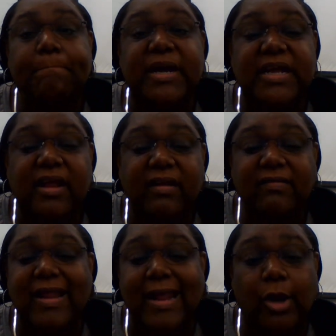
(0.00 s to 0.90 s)

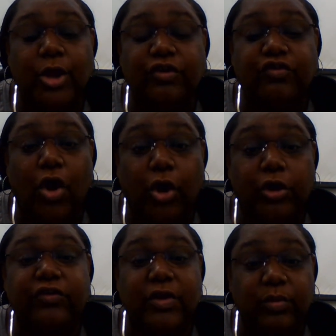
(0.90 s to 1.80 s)
Because they are
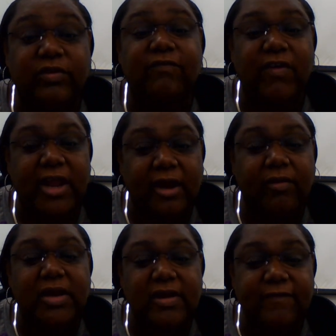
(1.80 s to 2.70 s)
uncharged, it was
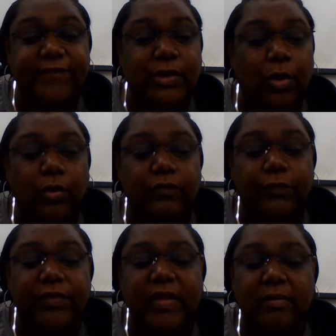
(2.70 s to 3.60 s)
very difficult
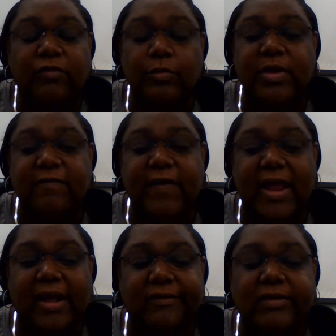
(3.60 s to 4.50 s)
for them to be
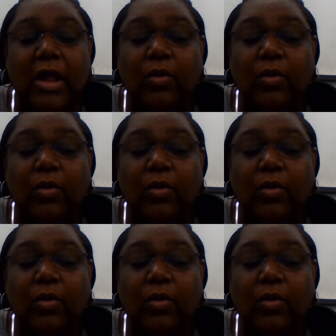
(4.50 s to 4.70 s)
found,